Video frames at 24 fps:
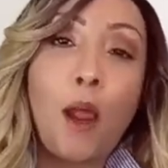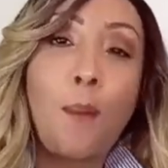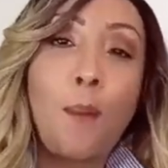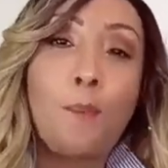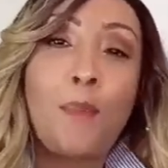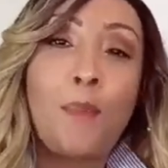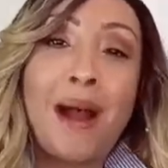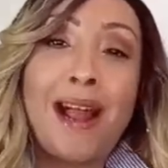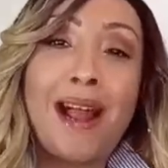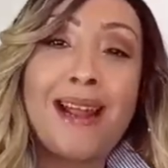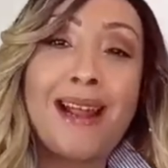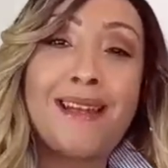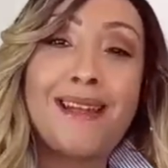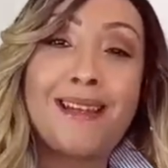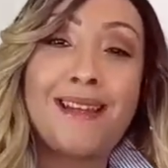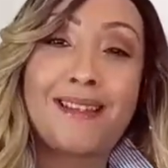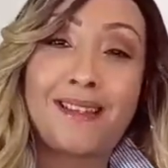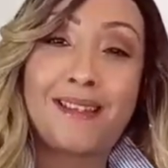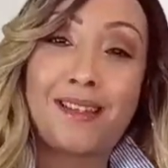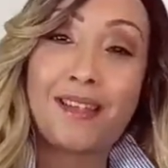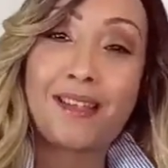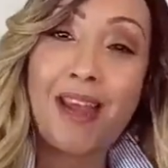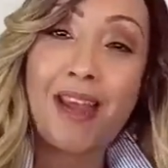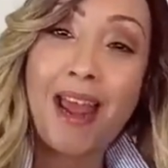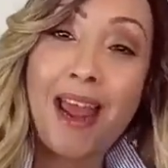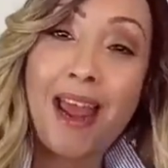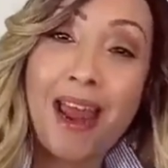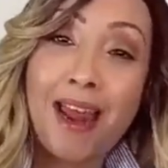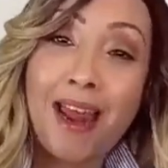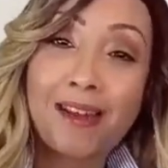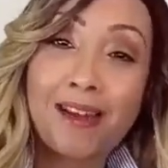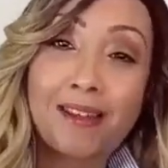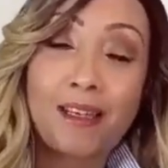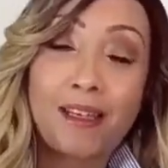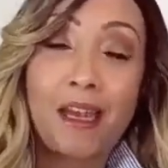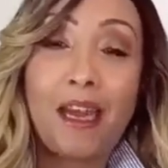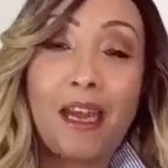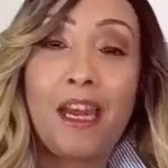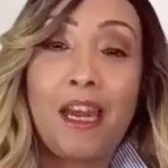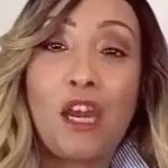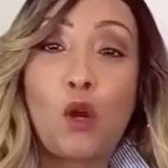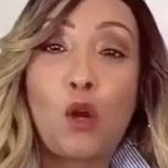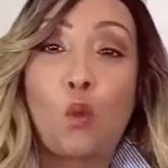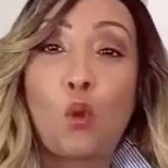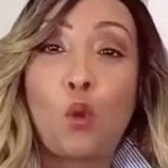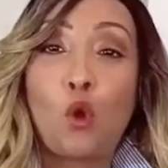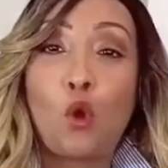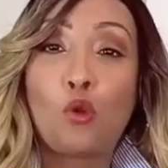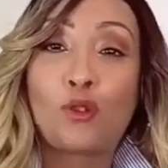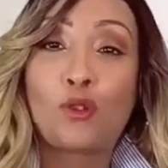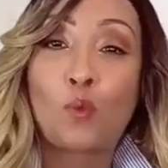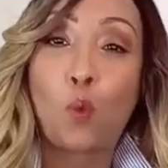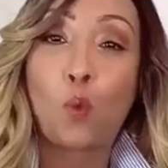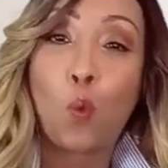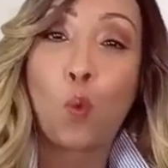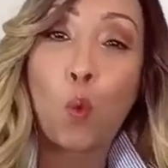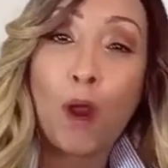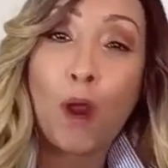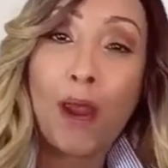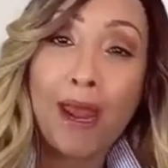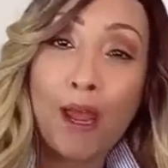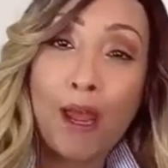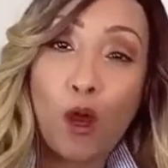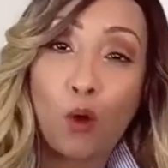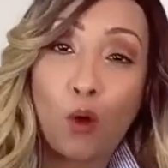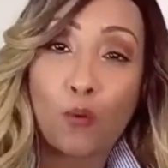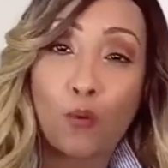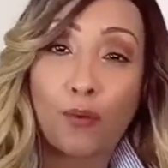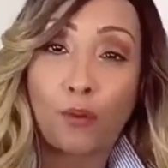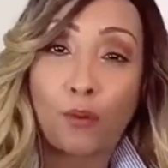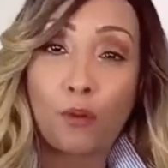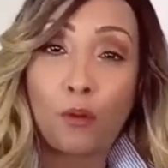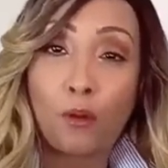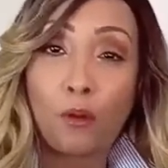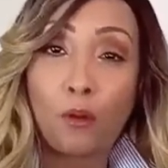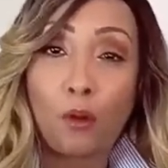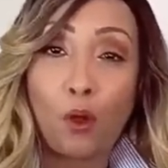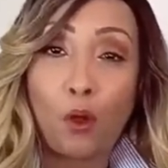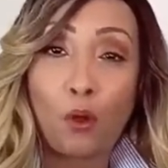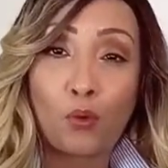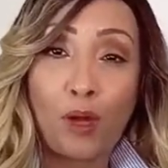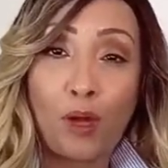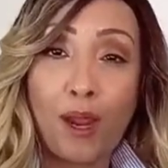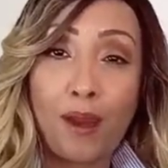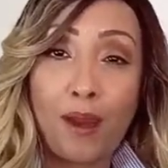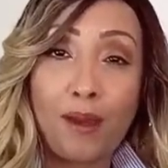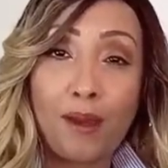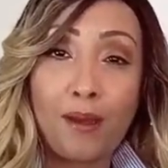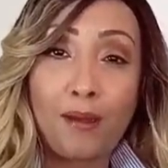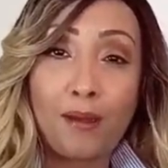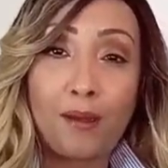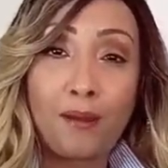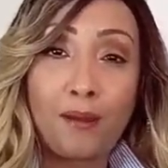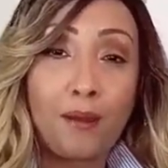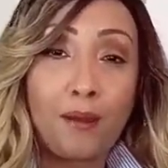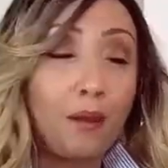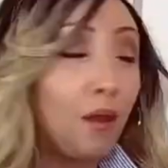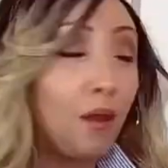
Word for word: minus tax equals wealth, okay?